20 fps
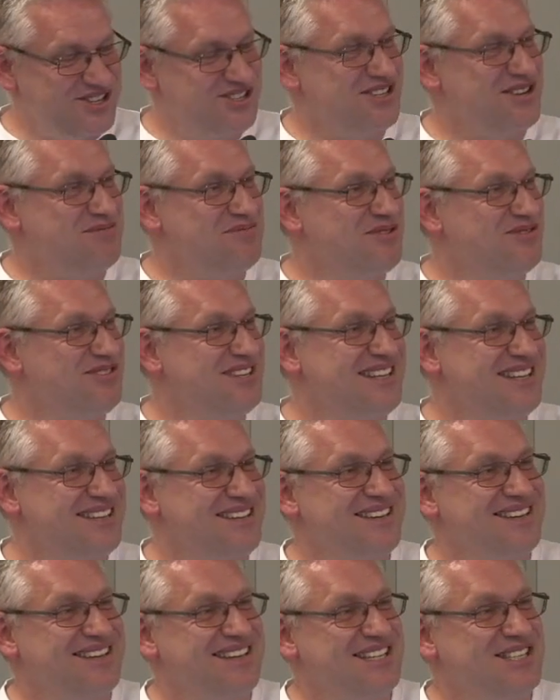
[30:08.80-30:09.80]
some of
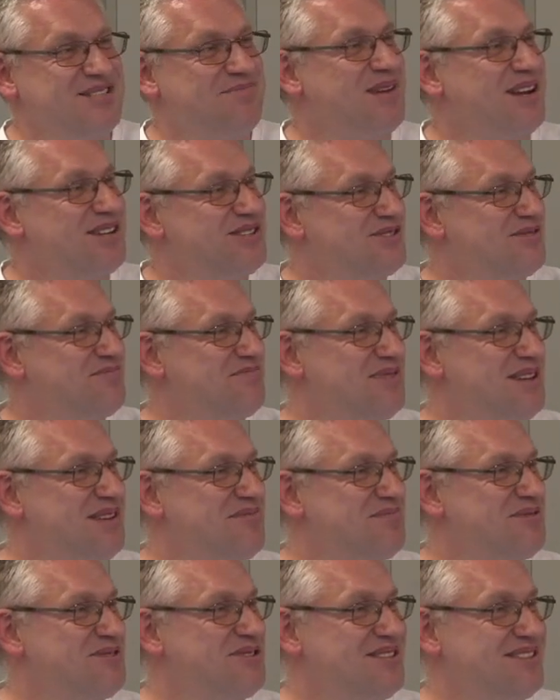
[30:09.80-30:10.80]
the Spectrum
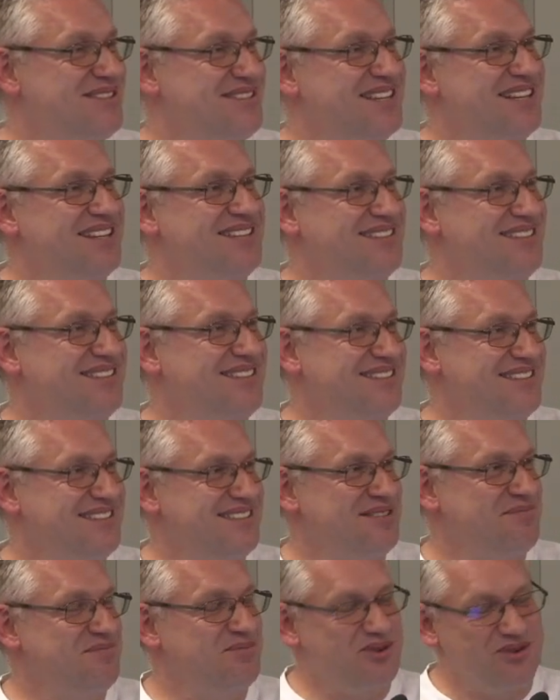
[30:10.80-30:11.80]
people that
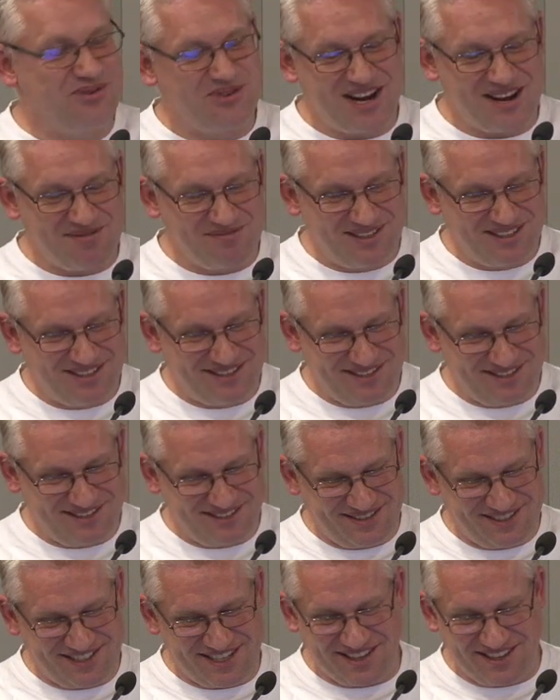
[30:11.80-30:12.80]
uh, programmed
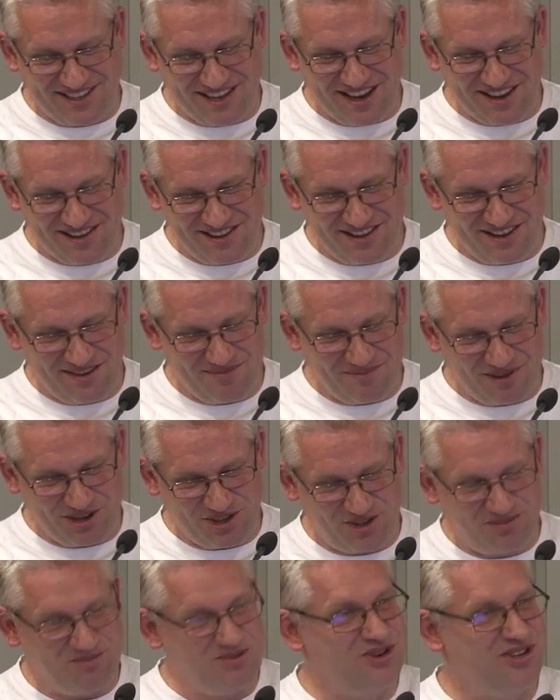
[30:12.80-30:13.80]
Z80
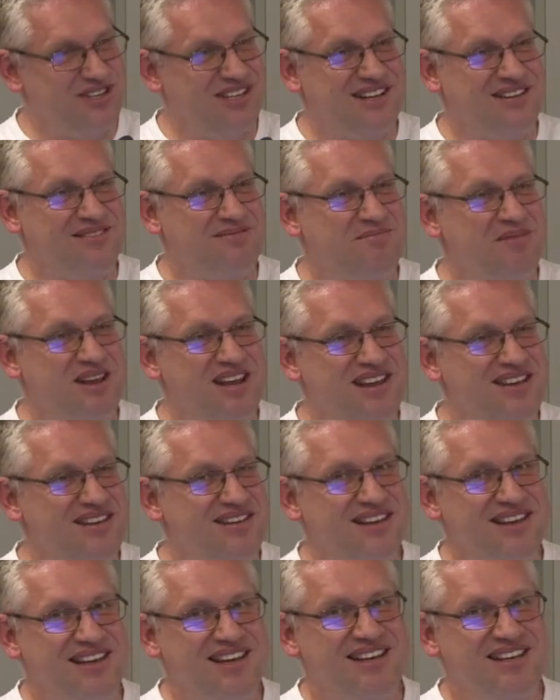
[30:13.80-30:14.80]
much more than
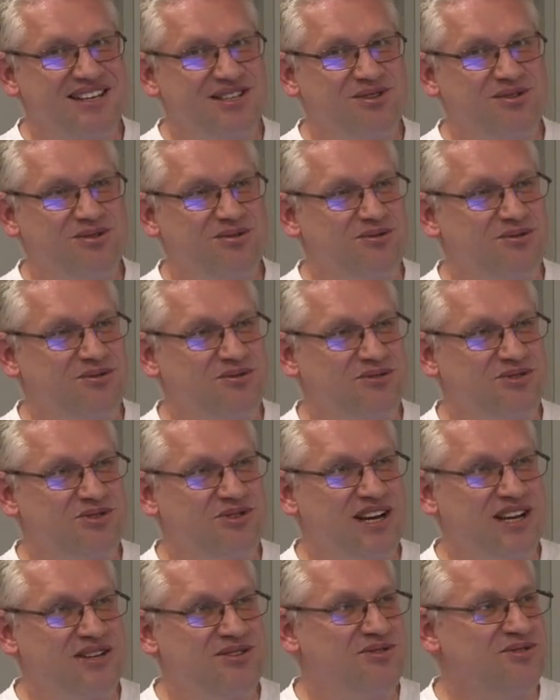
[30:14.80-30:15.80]
me to
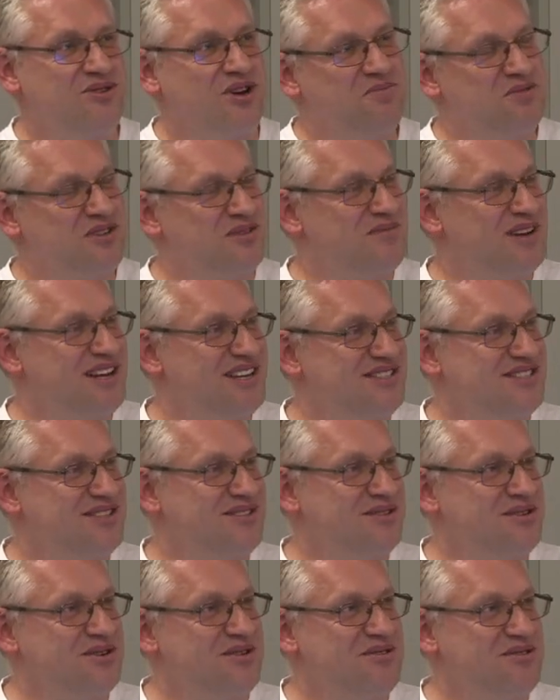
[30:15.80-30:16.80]
try to optimize
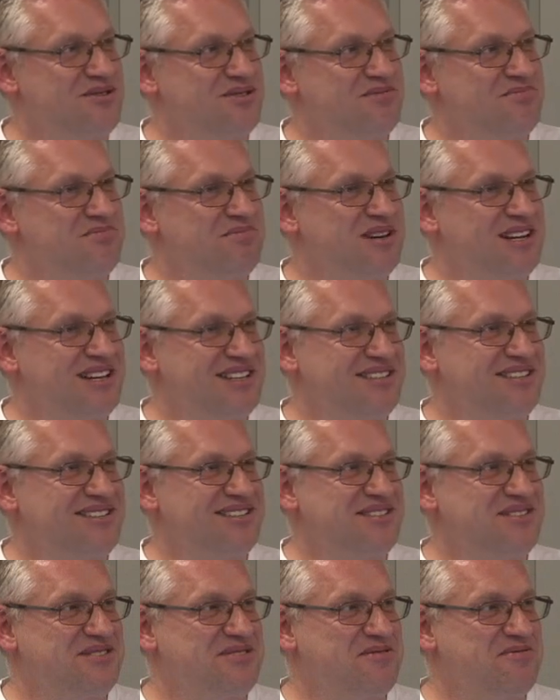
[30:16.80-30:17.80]
the code, but
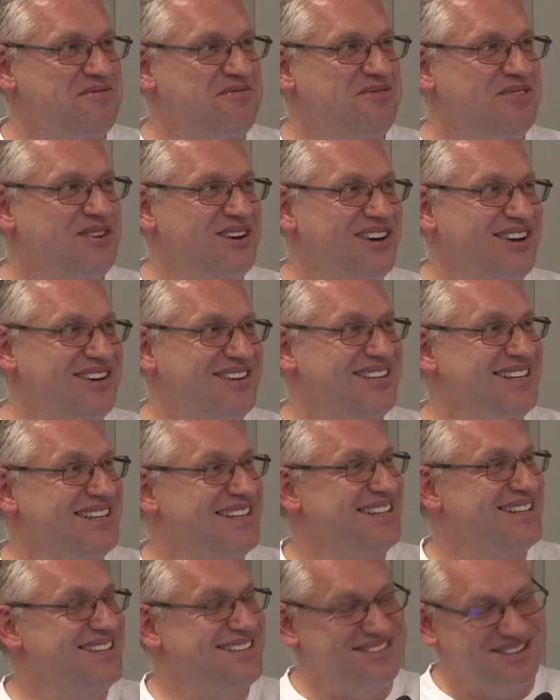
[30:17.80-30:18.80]
so far
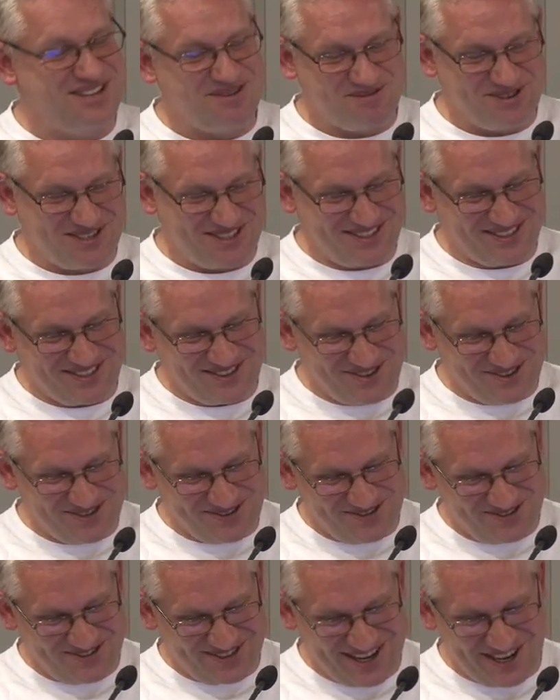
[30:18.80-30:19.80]
there was
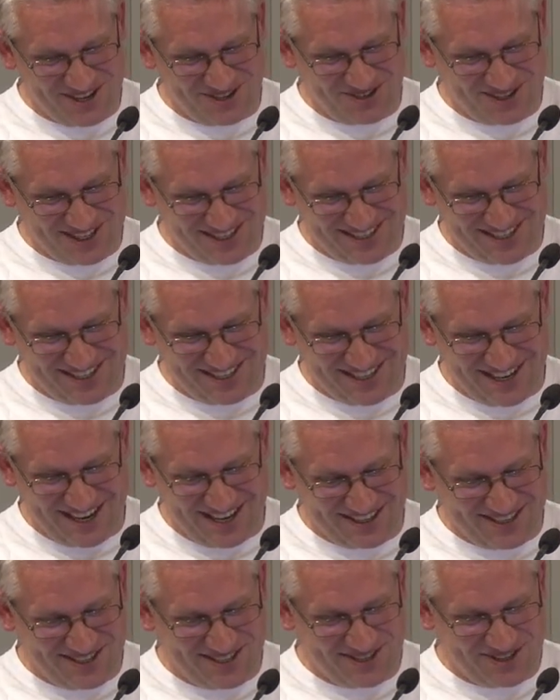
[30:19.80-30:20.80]
no interest in
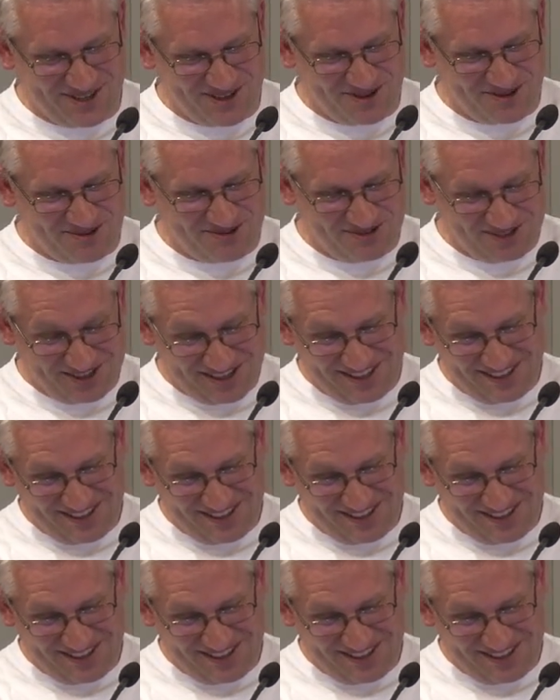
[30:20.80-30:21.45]
that. So